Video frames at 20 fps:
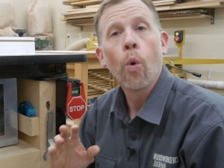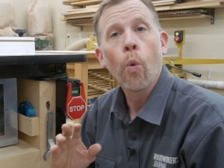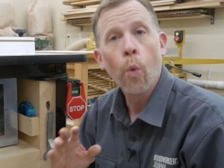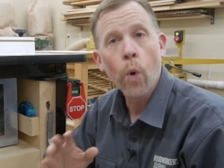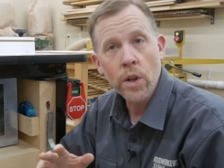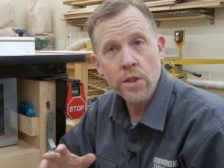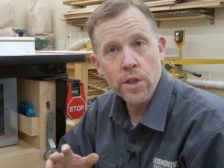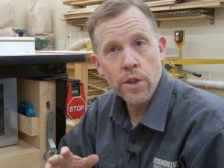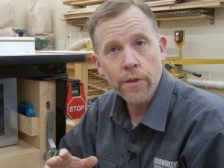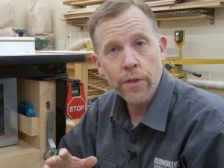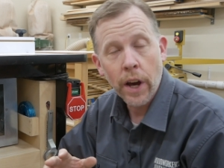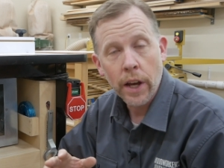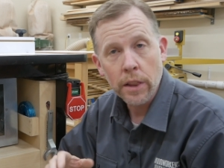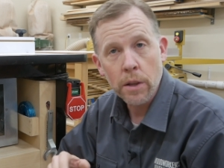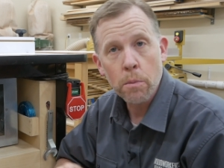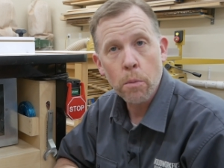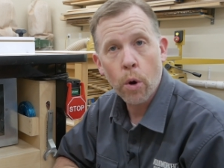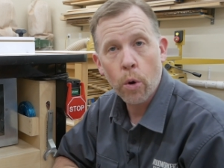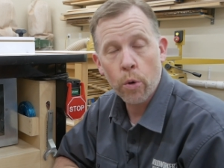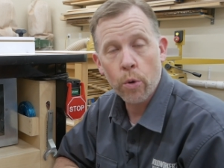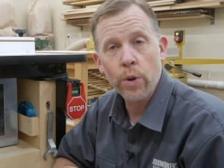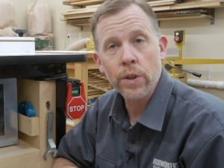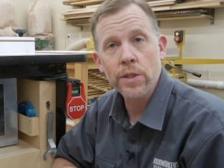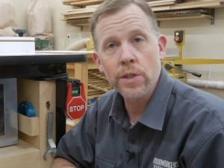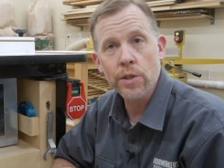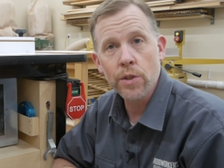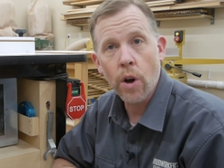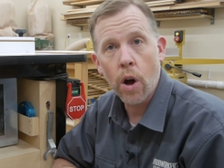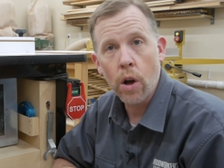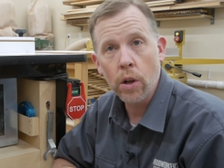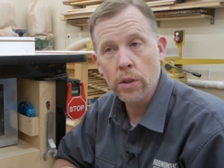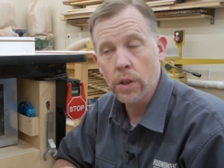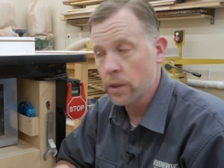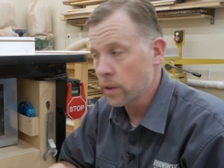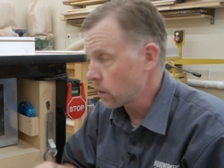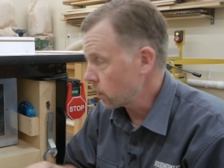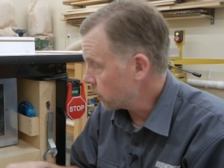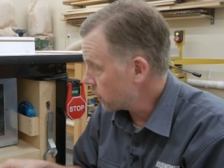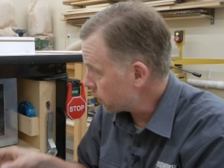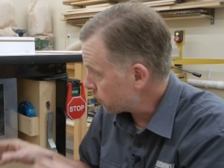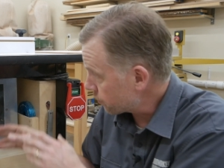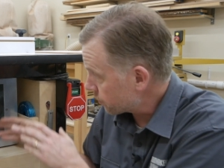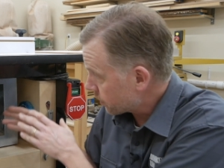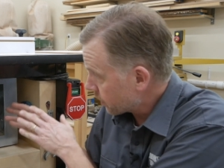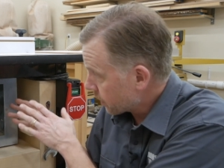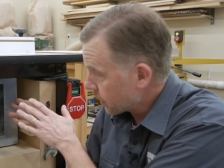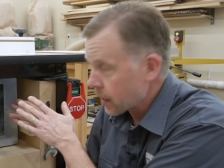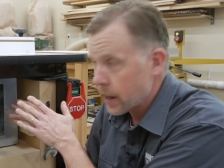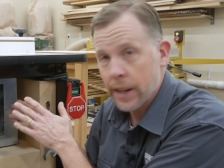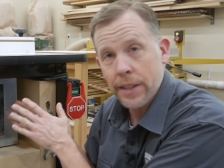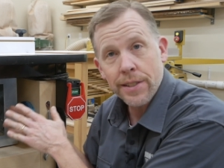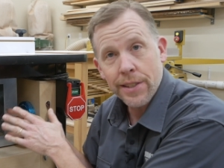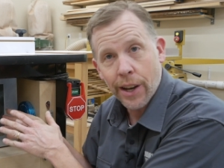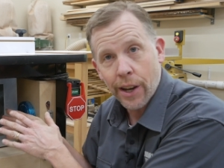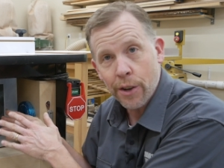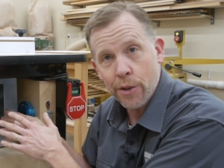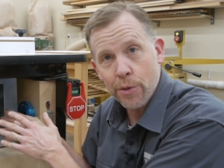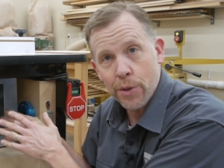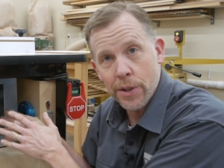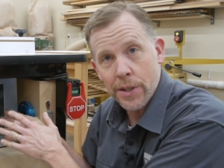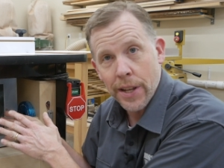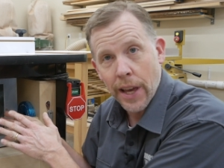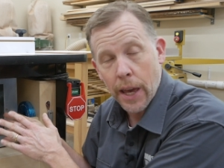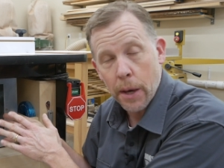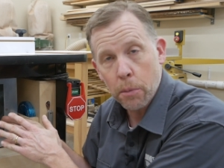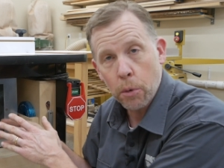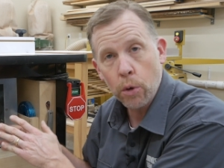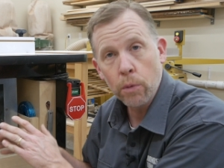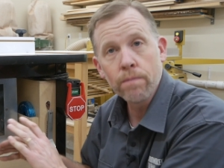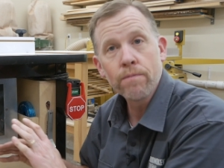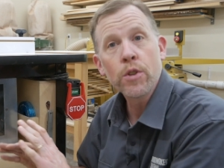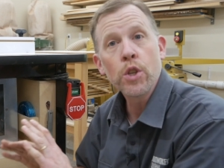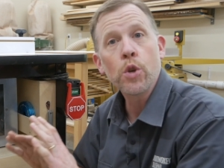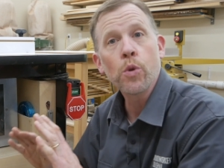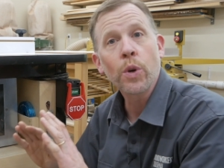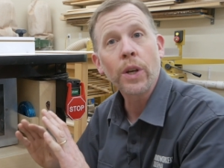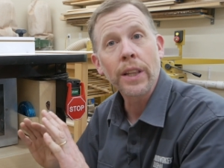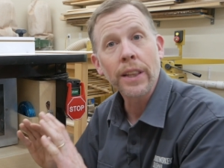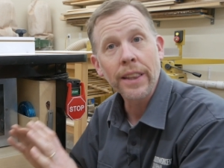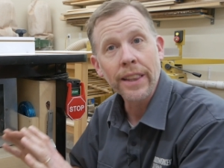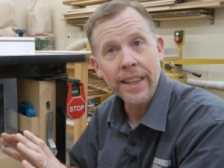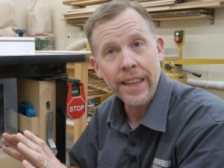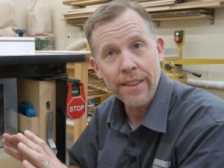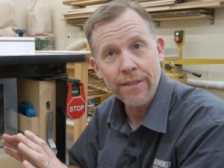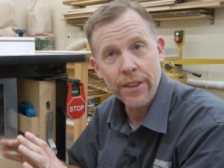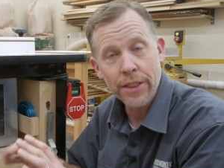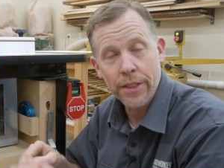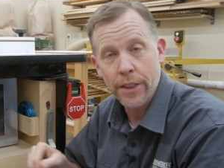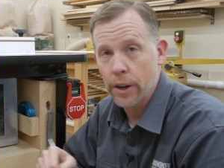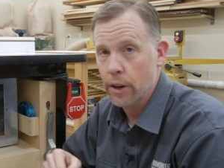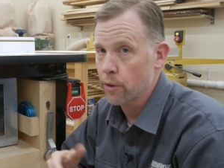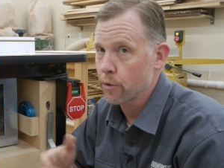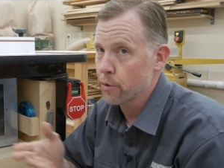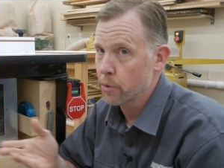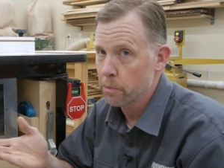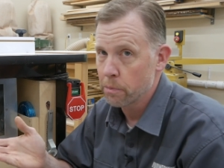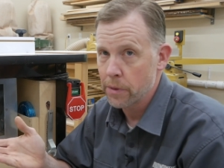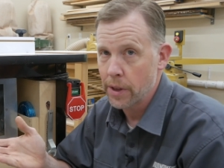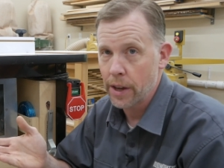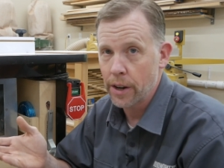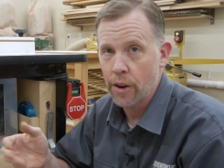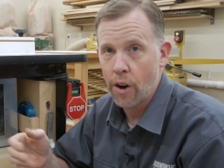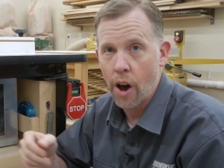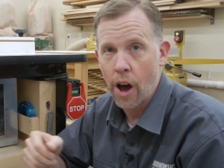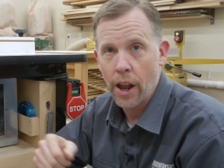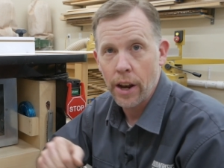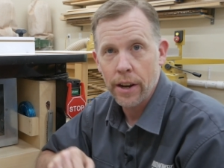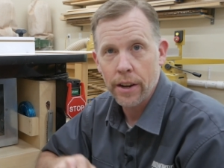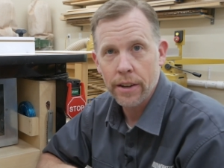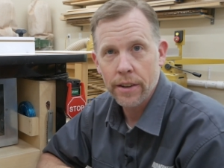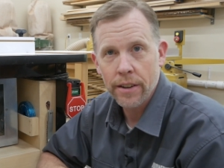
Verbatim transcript: Once you've got the motor installed on the lift and it's under the table, you can leave it there from then on.